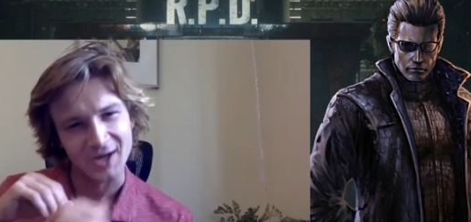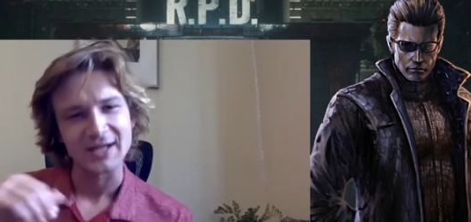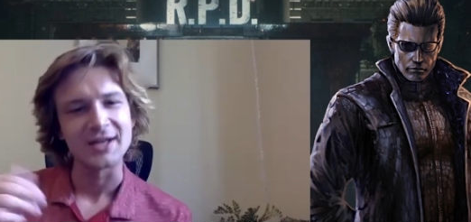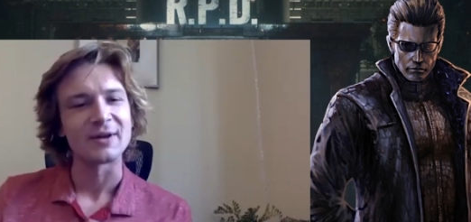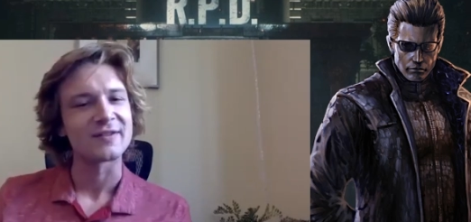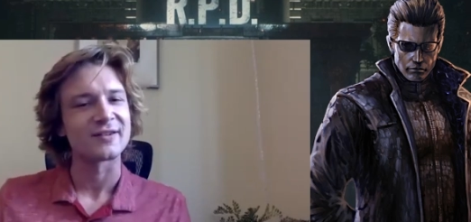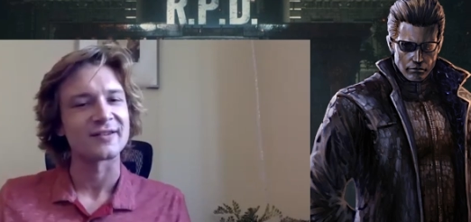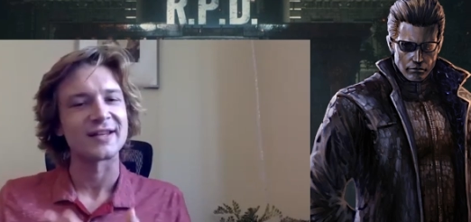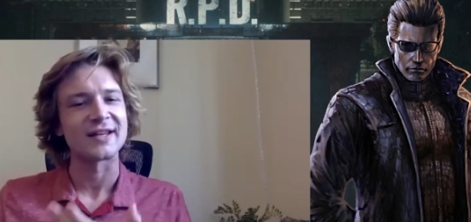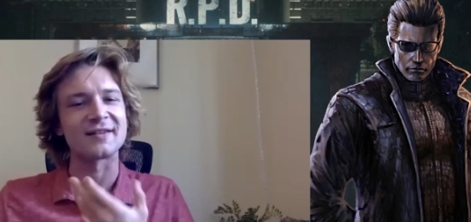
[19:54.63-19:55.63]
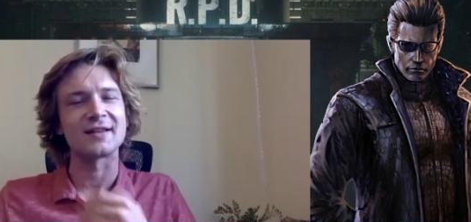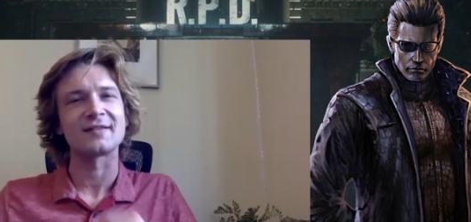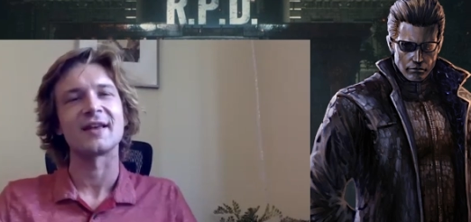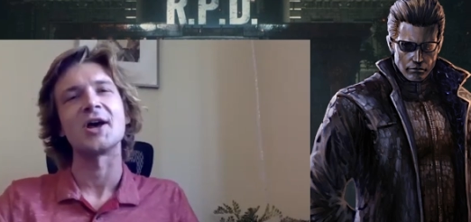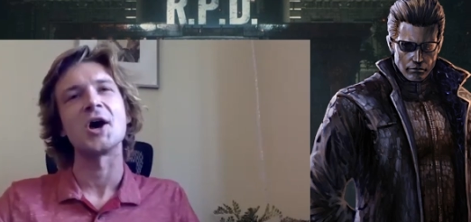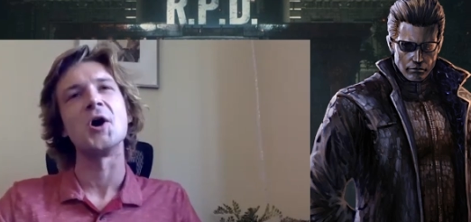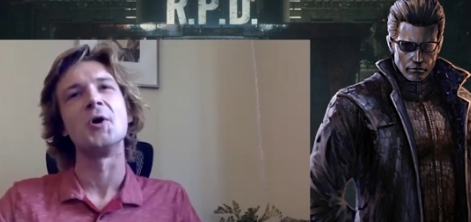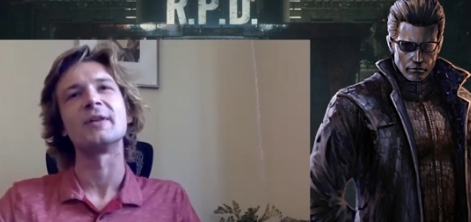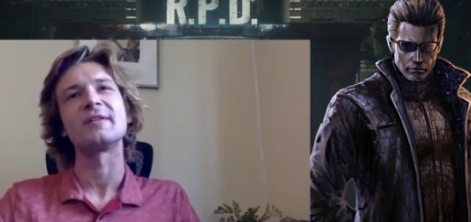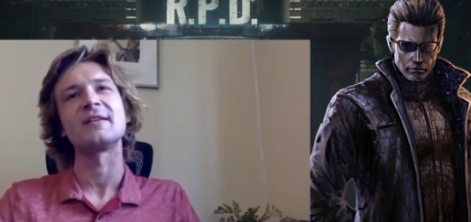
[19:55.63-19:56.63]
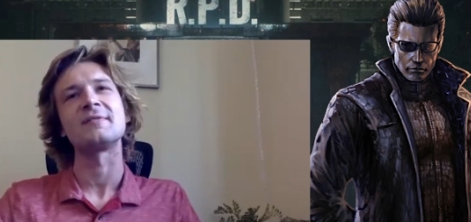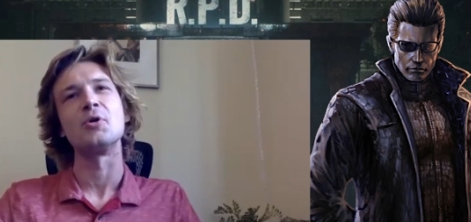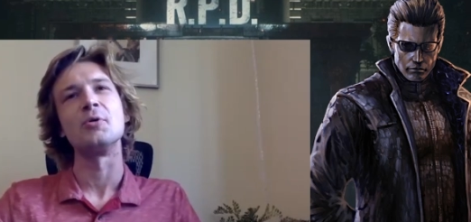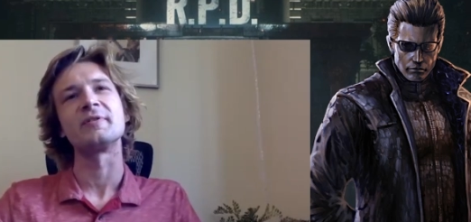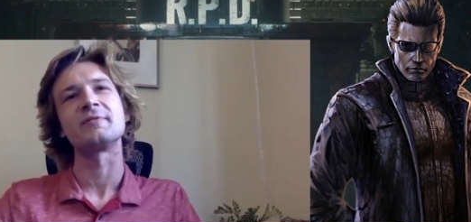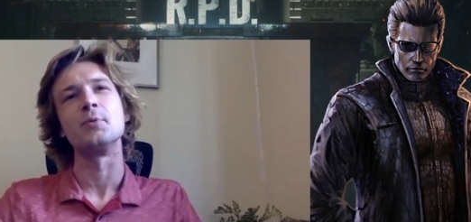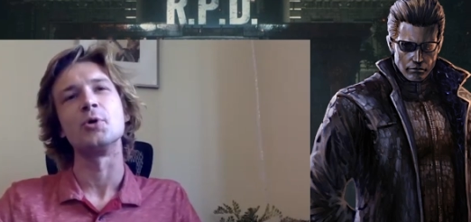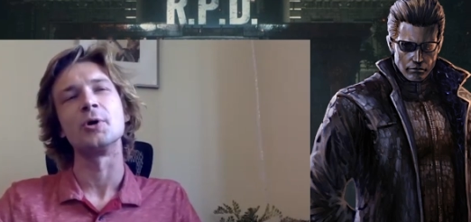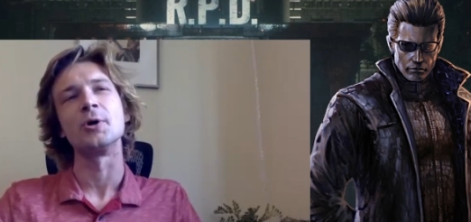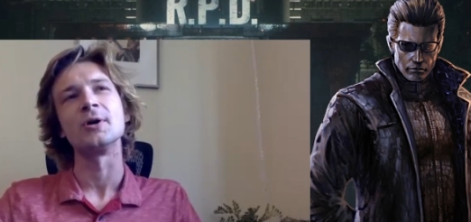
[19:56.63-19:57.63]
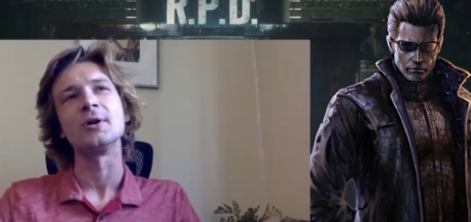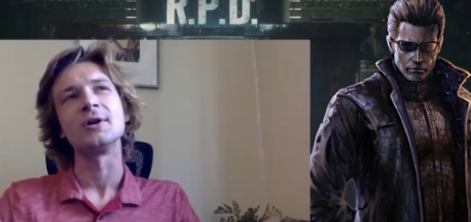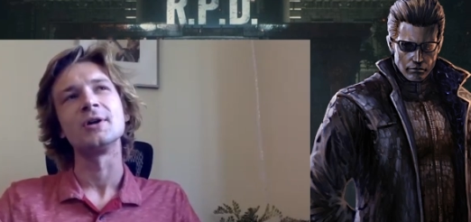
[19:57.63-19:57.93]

Speaker 1: You know, it's just it's it's like, oh, it's it's almost more